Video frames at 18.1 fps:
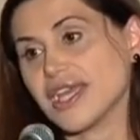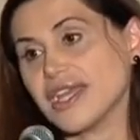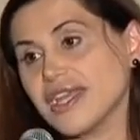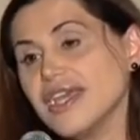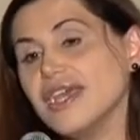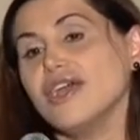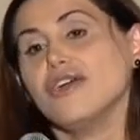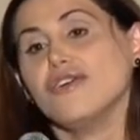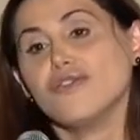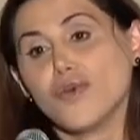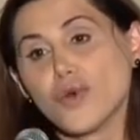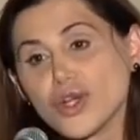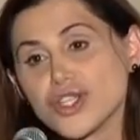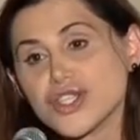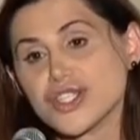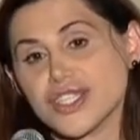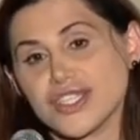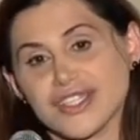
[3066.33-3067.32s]
And
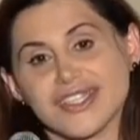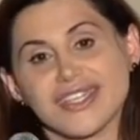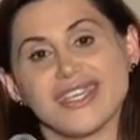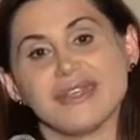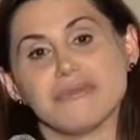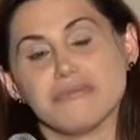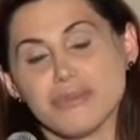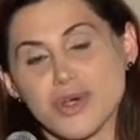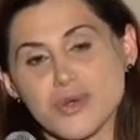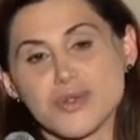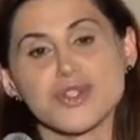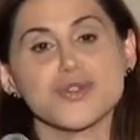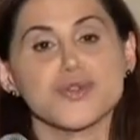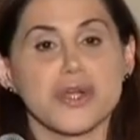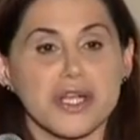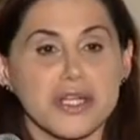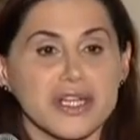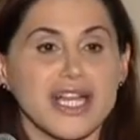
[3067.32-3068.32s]
fortunately, most
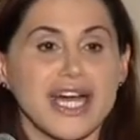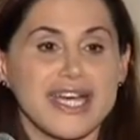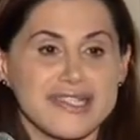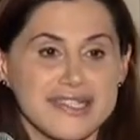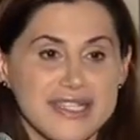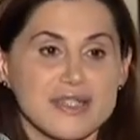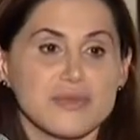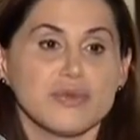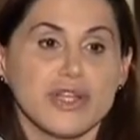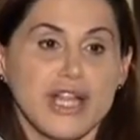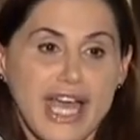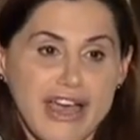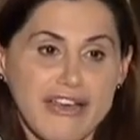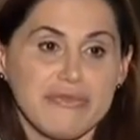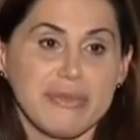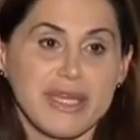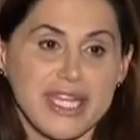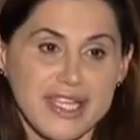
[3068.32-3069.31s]
drug classes will
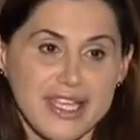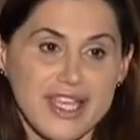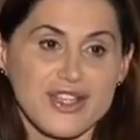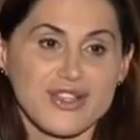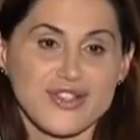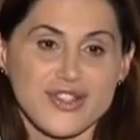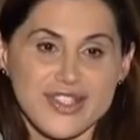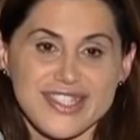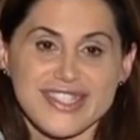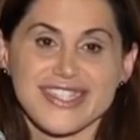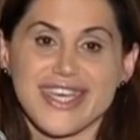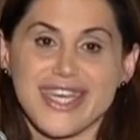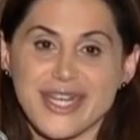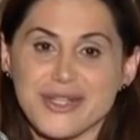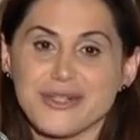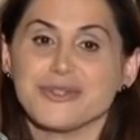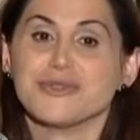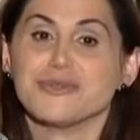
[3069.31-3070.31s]
have medications
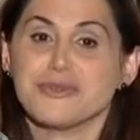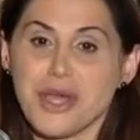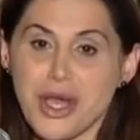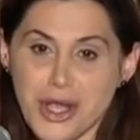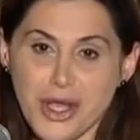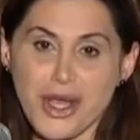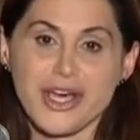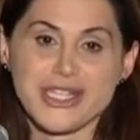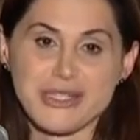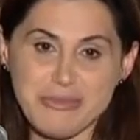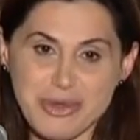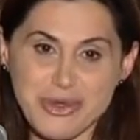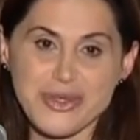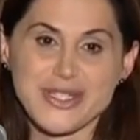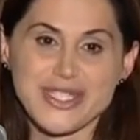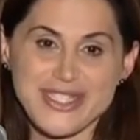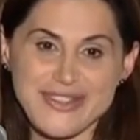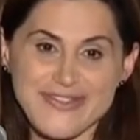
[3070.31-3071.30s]
that do not cause
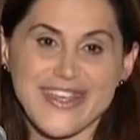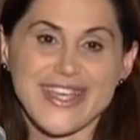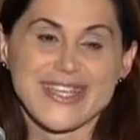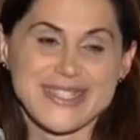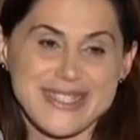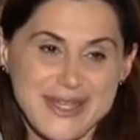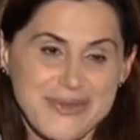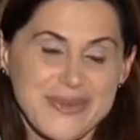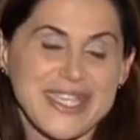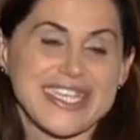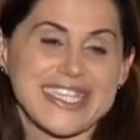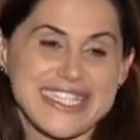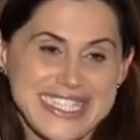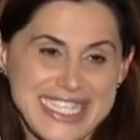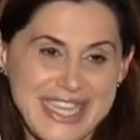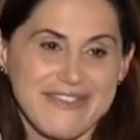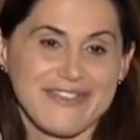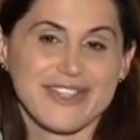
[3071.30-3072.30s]
birth defects that we can
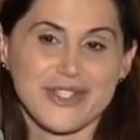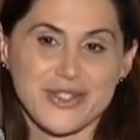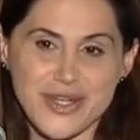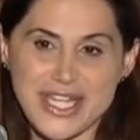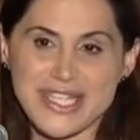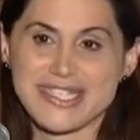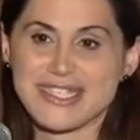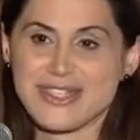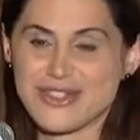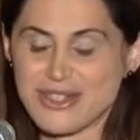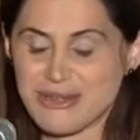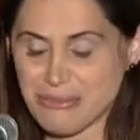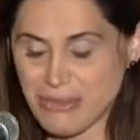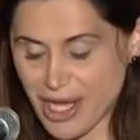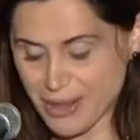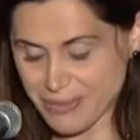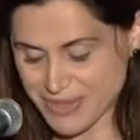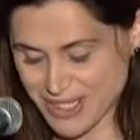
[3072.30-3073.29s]
safely transition
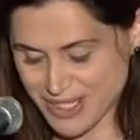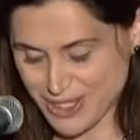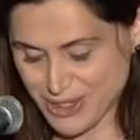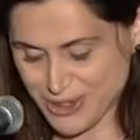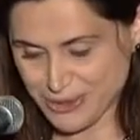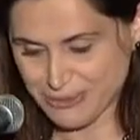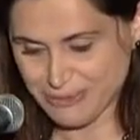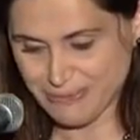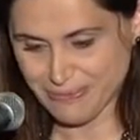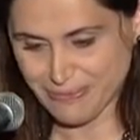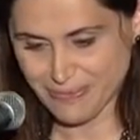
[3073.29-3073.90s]
moms to.